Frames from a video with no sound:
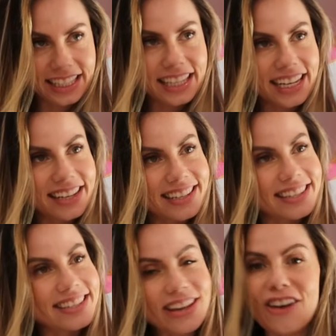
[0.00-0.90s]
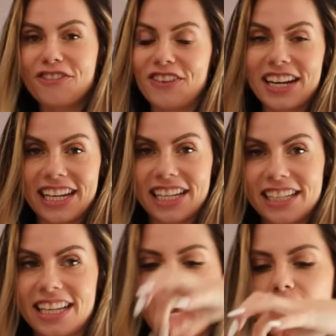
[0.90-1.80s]
That is so funny.
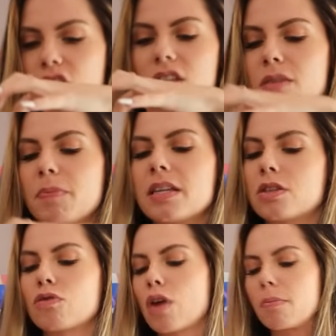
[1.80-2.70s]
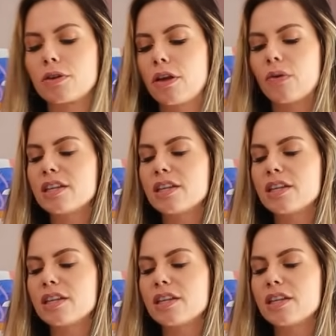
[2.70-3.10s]
It's just a piece of rubber, though.